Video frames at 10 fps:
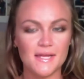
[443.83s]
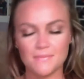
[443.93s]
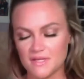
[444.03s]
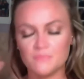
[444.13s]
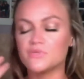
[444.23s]
I
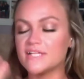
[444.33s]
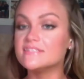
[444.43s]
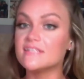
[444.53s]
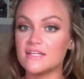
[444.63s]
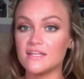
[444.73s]
mean, it
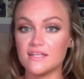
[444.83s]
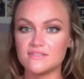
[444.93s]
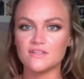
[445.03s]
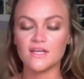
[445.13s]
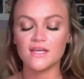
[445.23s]
blends in
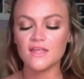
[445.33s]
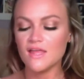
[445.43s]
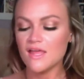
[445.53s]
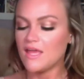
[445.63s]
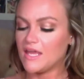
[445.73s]
easily,
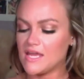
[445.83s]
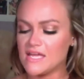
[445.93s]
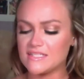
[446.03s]
and